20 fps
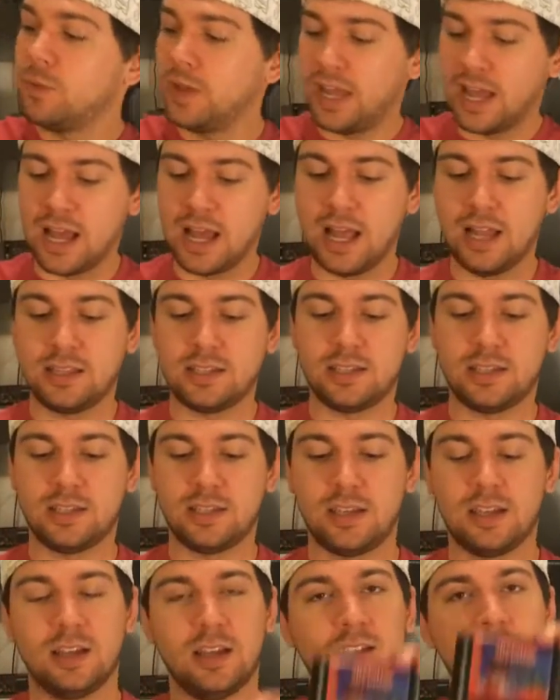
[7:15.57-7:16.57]
we got
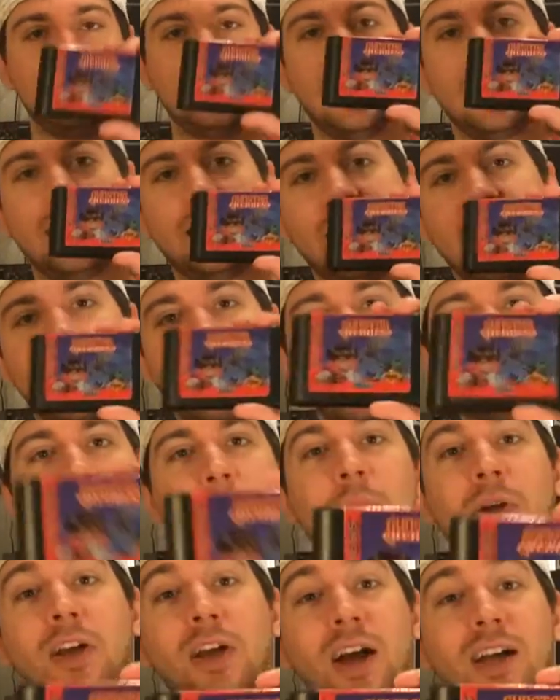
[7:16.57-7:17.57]
a Sega
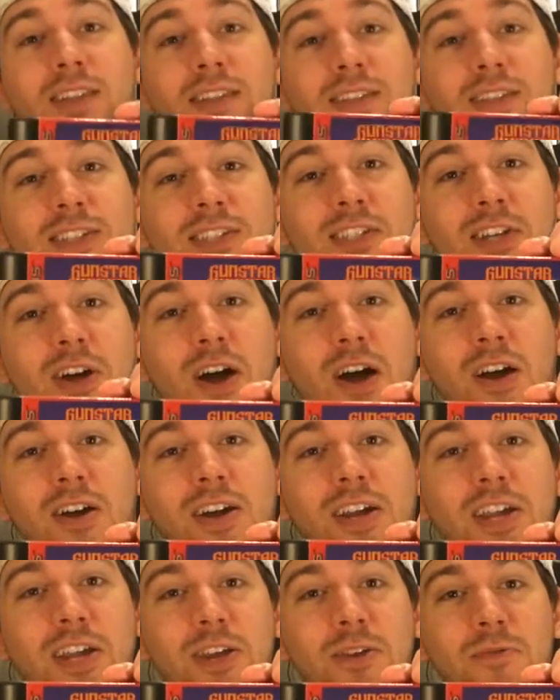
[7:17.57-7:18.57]
game,
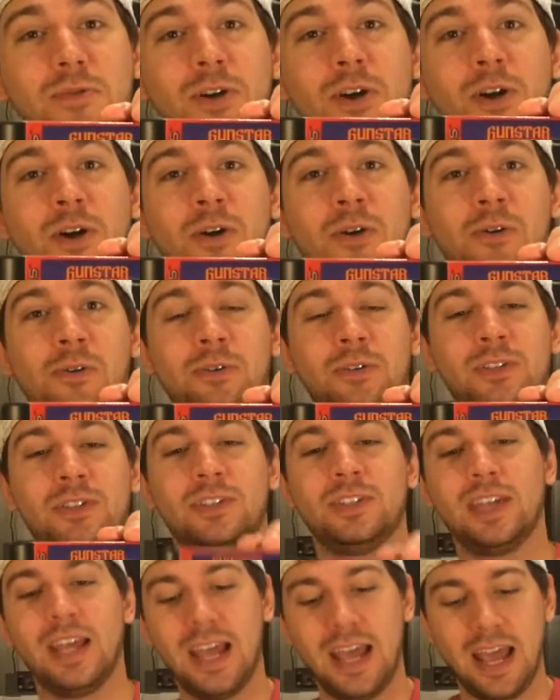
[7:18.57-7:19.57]
Gunstar
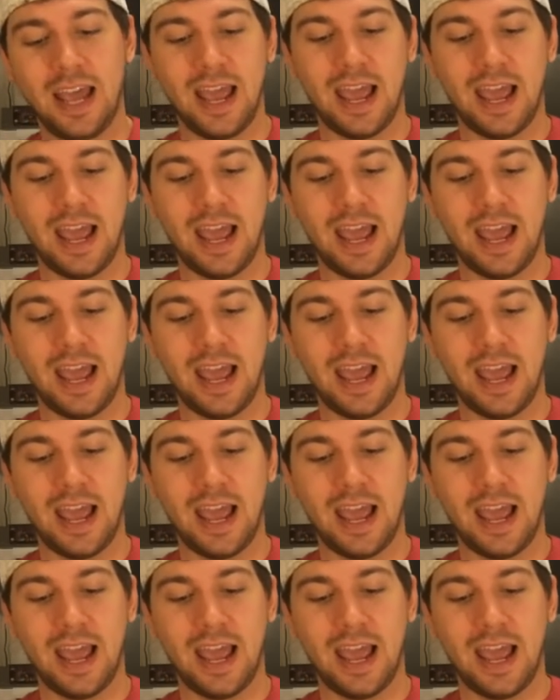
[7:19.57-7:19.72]
Heroes.